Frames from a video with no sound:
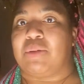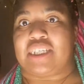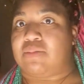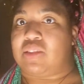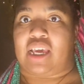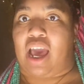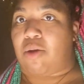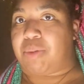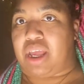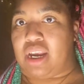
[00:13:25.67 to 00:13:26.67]
but something
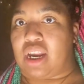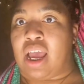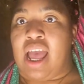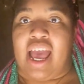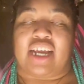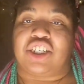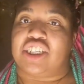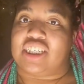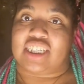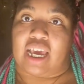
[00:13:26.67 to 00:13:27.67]
happened, and
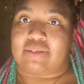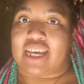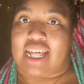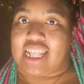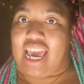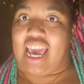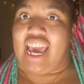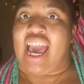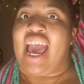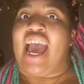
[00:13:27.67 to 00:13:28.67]
she's escaped to LA,